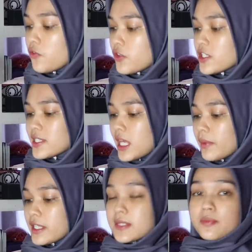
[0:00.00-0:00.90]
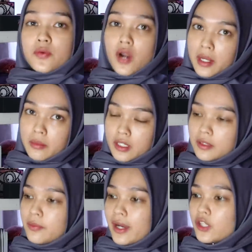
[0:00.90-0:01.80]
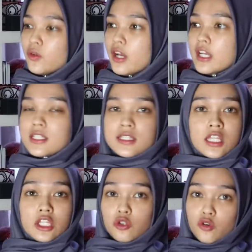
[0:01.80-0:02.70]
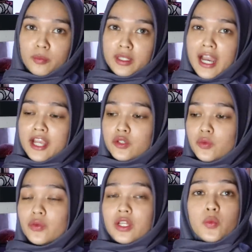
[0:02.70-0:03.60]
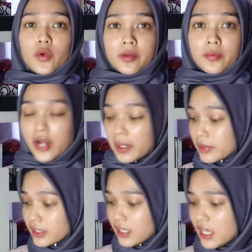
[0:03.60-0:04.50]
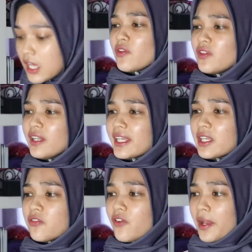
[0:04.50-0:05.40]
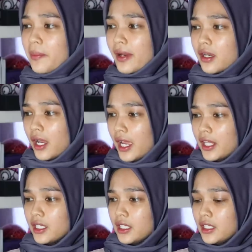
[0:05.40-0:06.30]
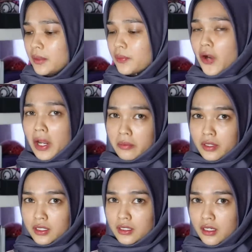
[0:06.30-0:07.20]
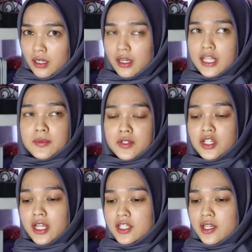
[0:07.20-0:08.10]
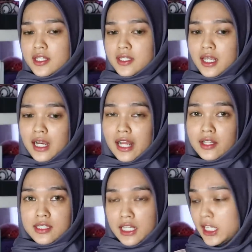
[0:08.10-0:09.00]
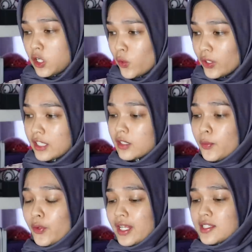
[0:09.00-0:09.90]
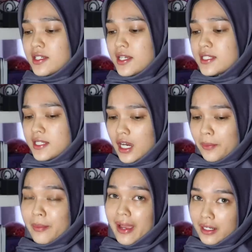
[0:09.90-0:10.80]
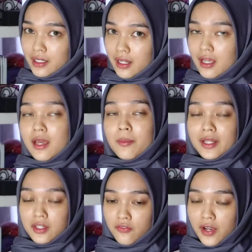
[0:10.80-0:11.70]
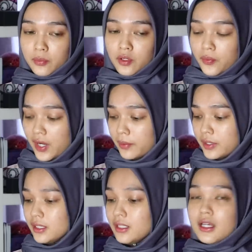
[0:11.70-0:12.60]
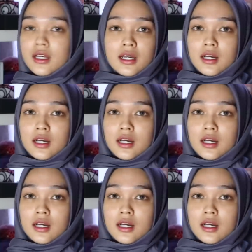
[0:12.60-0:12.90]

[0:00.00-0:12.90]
so first step is primer, but you guys know me, I don't really wear primer. I feel like if I pakai any primer, especially yang jenis yang ada silikon ataupun yang jenis yang mattifying punya primer,